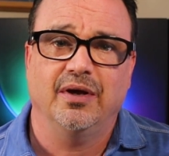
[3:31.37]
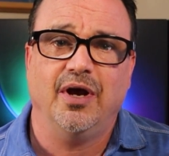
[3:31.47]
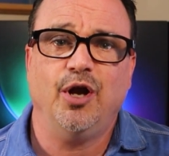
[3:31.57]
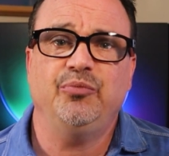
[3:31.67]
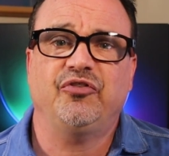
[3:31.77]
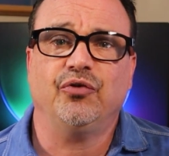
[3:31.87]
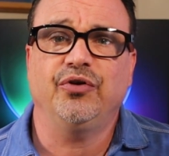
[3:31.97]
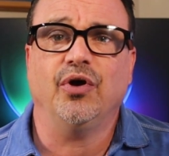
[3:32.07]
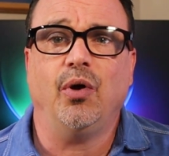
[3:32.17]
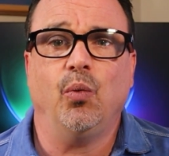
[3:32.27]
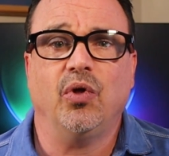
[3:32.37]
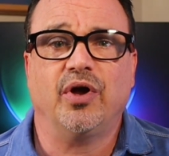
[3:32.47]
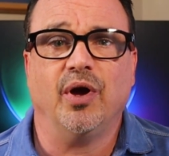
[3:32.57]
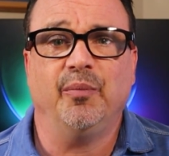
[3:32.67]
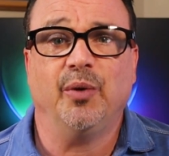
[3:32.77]
I'm sure y'all will
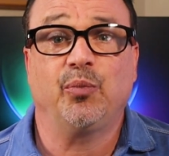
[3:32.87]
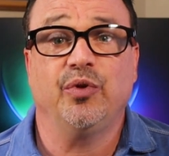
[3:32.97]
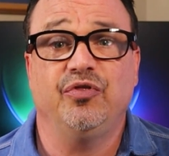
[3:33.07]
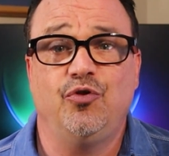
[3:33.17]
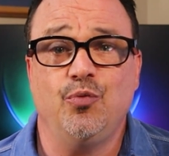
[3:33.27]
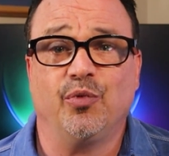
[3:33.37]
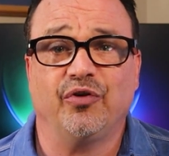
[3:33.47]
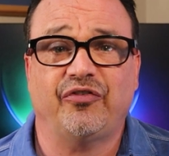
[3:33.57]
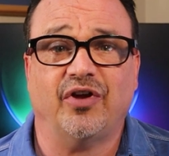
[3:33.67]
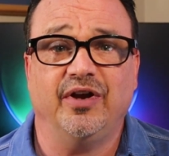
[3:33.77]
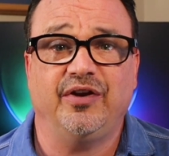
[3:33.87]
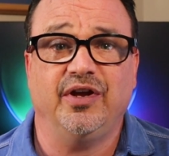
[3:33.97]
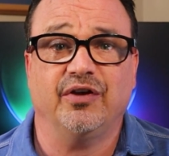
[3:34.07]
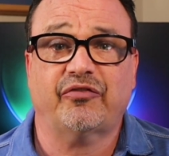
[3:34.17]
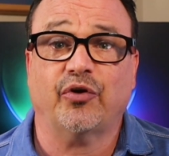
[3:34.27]
come up with numerous
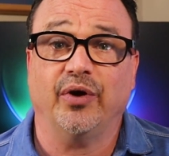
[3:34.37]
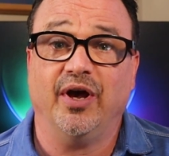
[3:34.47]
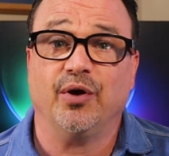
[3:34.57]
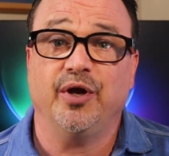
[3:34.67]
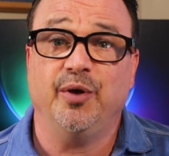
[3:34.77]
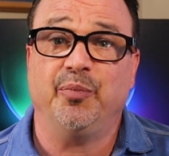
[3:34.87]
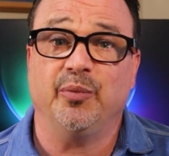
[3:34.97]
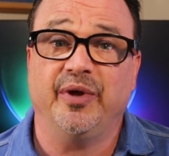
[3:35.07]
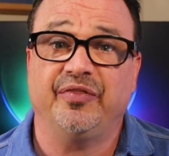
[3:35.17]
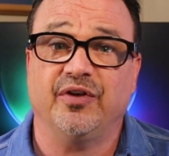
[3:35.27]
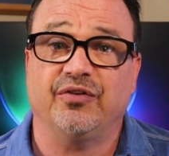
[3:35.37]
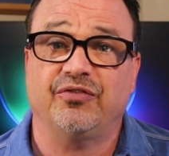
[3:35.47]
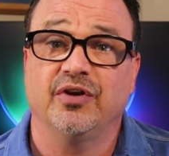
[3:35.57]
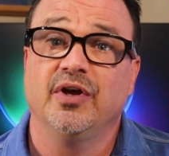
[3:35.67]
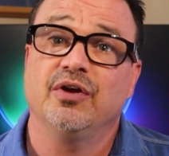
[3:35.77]
ideas on how to implement
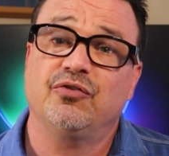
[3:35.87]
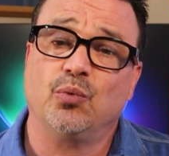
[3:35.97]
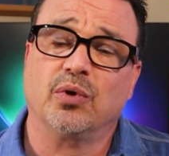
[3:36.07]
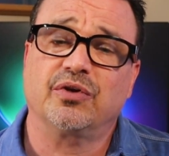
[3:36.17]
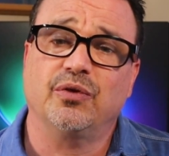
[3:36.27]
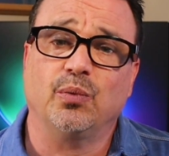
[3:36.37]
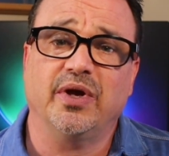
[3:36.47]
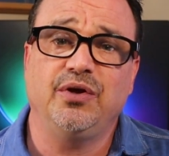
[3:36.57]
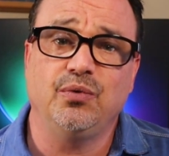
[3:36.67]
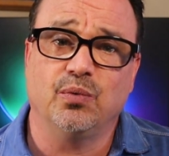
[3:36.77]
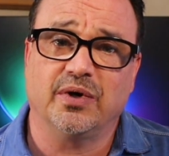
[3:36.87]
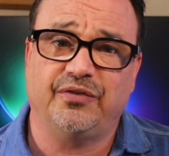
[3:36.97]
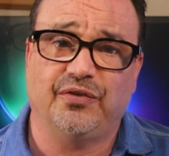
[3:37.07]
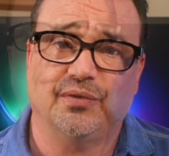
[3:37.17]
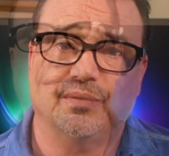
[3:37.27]
this to work the way you want
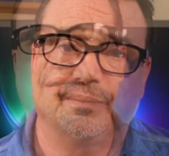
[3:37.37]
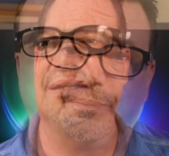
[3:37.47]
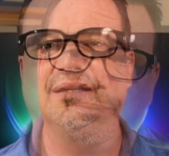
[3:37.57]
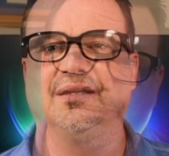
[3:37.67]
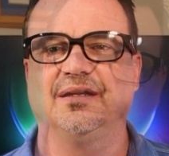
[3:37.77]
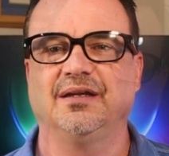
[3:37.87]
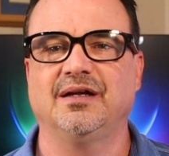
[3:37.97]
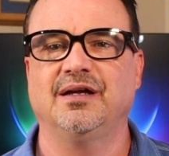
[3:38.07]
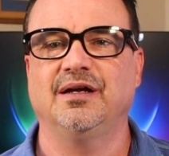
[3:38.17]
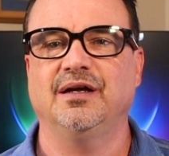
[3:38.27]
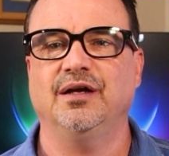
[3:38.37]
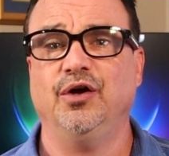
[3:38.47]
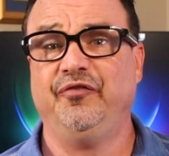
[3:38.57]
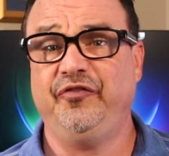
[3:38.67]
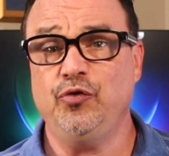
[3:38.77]
to.
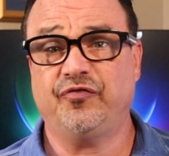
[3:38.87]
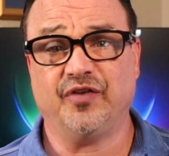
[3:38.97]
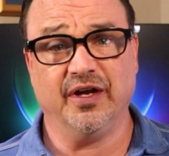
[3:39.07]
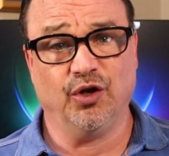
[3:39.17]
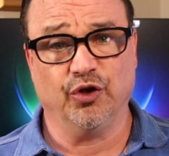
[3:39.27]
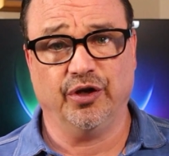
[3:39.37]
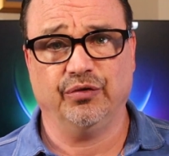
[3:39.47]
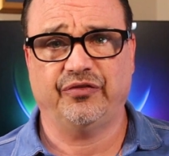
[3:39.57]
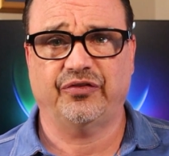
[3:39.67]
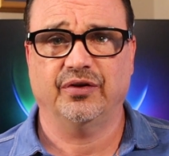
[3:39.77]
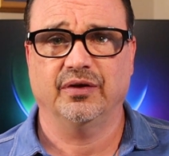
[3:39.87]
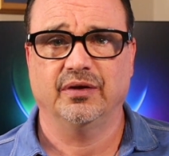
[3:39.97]
A few final notes.